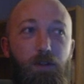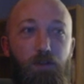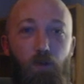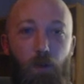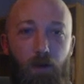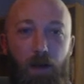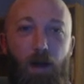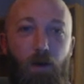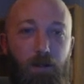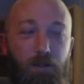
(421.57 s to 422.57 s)
to wear
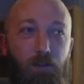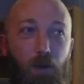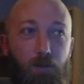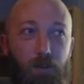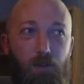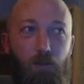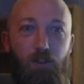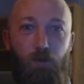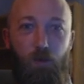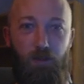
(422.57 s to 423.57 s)
out. Like there's only so
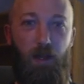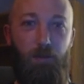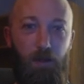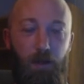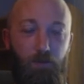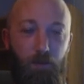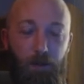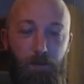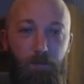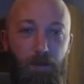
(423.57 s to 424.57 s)
much more time left for
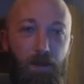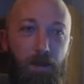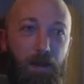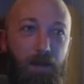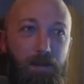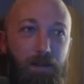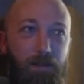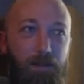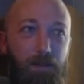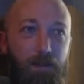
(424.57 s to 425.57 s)
him, and
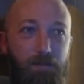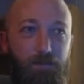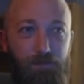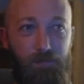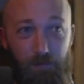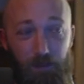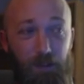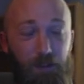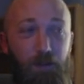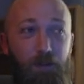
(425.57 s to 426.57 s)
he like
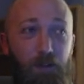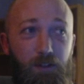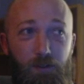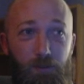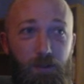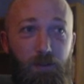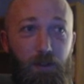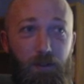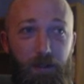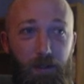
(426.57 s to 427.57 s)
you know, he says
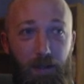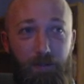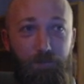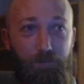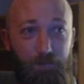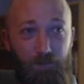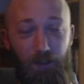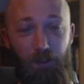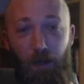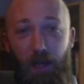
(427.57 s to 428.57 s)
specifically like I,
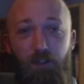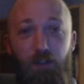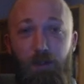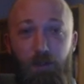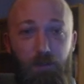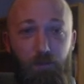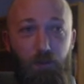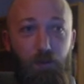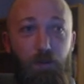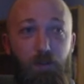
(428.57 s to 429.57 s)
you know I should have been looking for
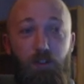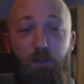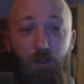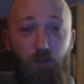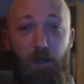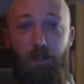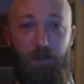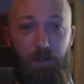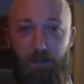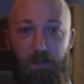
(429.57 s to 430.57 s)
students I should have been training
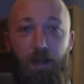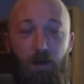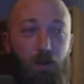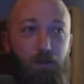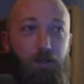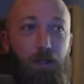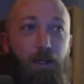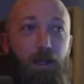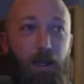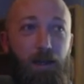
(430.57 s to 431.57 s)
the next Cyharden, and,
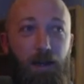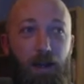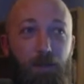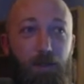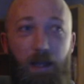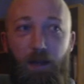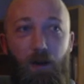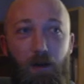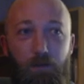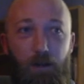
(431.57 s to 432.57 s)
and I put that
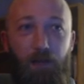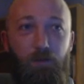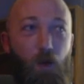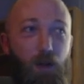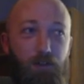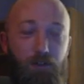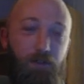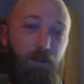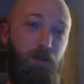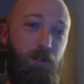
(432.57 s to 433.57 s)
off I've watched
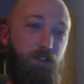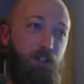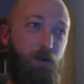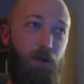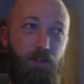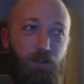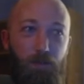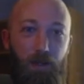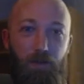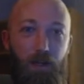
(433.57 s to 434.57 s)
you know like generations
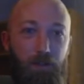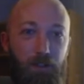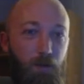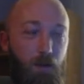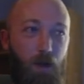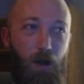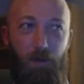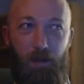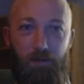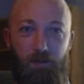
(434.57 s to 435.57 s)
of my family grow
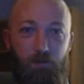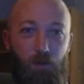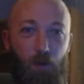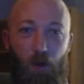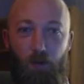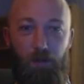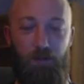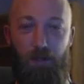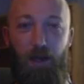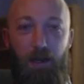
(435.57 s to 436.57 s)
up and grow old
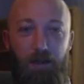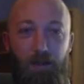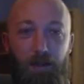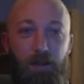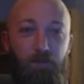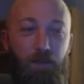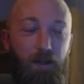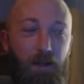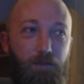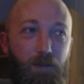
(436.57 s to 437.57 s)
and die
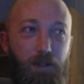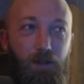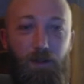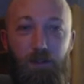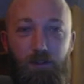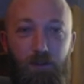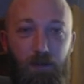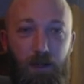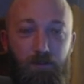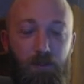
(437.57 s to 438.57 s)
and I've like gone into
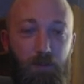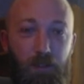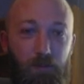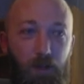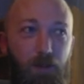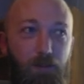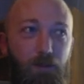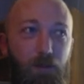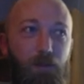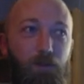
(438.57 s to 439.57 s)
kind of complete
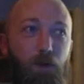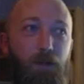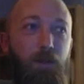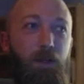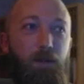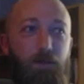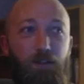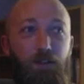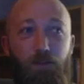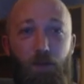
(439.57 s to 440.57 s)
solitude at this point
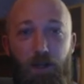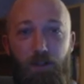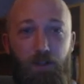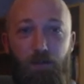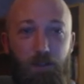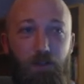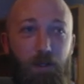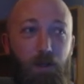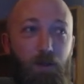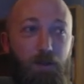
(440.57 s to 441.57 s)
this is what I should have been
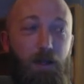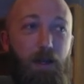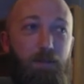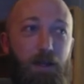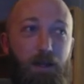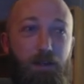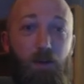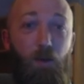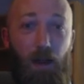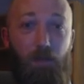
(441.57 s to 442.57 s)
doing all the time and I
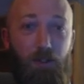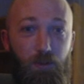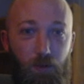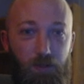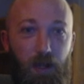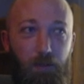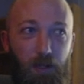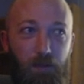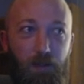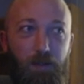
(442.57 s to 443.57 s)
don't have much more time
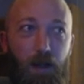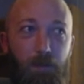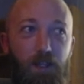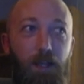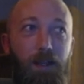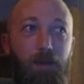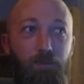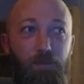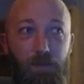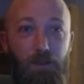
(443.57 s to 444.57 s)
left like I'm
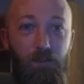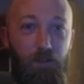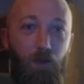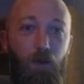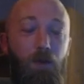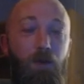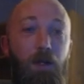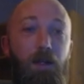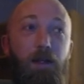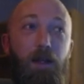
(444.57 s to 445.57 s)
taking this girl
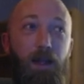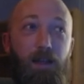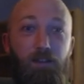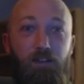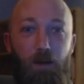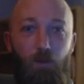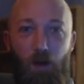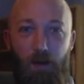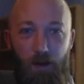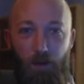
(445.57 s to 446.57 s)
and
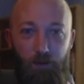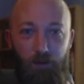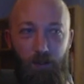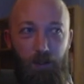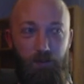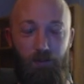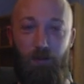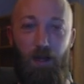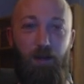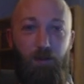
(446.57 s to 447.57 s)
someone else to
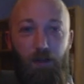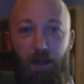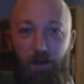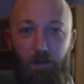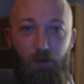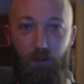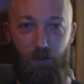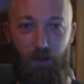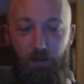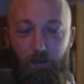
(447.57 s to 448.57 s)
Kaiosei and I'm going to
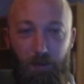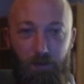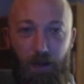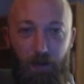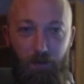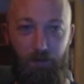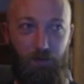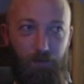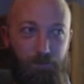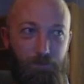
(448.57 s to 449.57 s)
train them to be Cyhardens